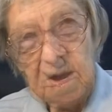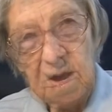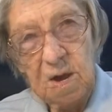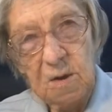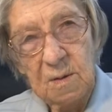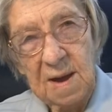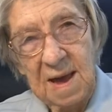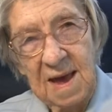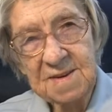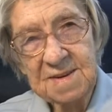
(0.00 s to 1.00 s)
who
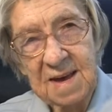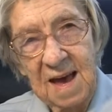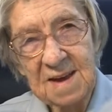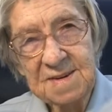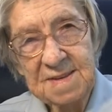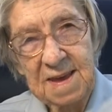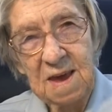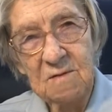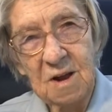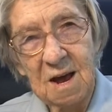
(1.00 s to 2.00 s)
has cast the
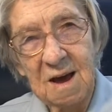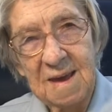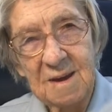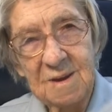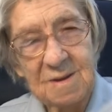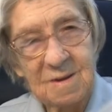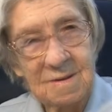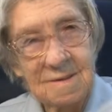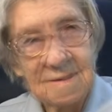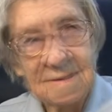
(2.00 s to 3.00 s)
evil eye on
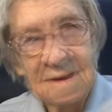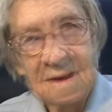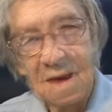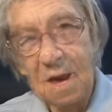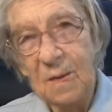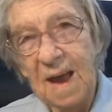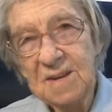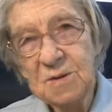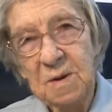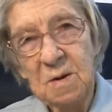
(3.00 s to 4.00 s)
you? Who
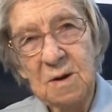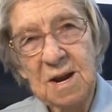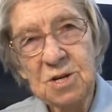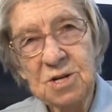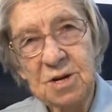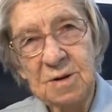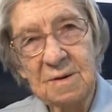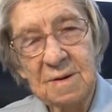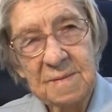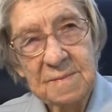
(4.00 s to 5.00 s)
has bewitched
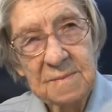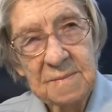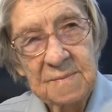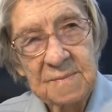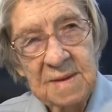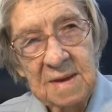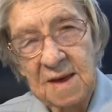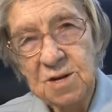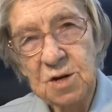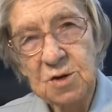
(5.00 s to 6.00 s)
you?
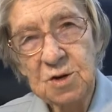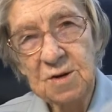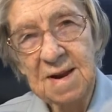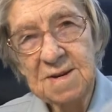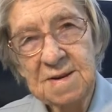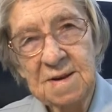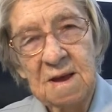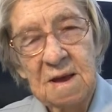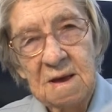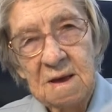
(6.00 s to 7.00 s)
That you should
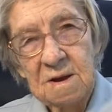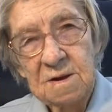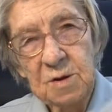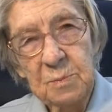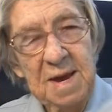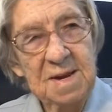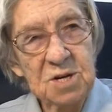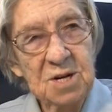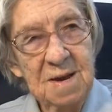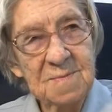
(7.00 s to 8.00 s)
listen to
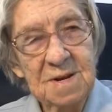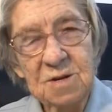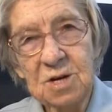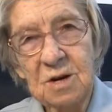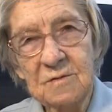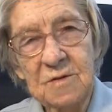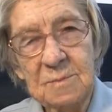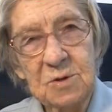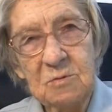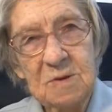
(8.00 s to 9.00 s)
Peter, James and John
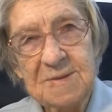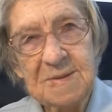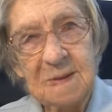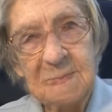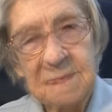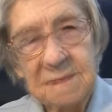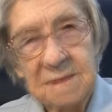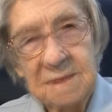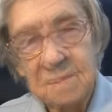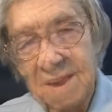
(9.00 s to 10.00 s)
from Jerusalem.
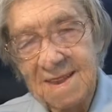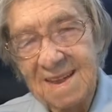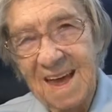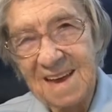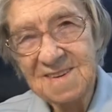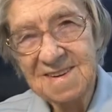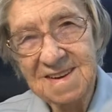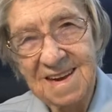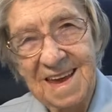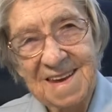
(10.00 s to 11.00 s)
Peter has
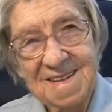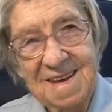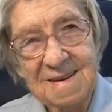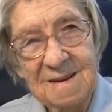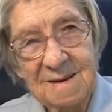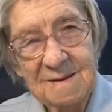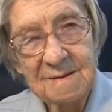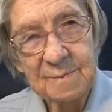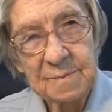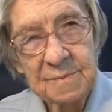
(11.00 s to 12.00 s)
sneaked in
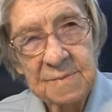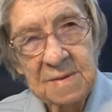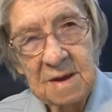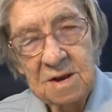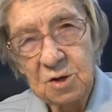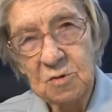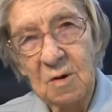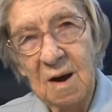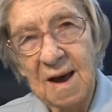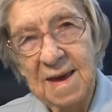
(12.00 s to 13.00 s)
to
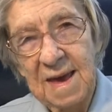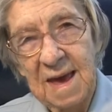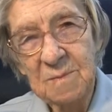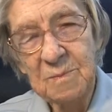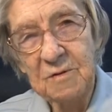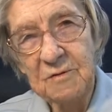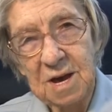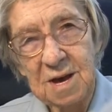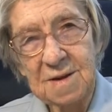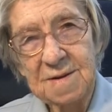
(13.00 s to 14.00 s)
try and
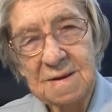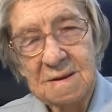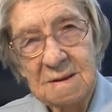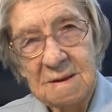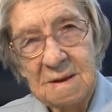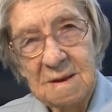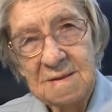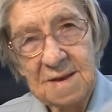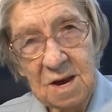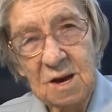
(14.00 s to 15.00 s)
pervert
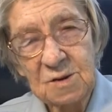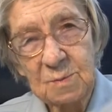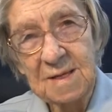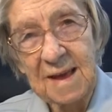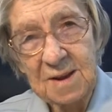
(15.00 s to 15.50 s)
the gospel.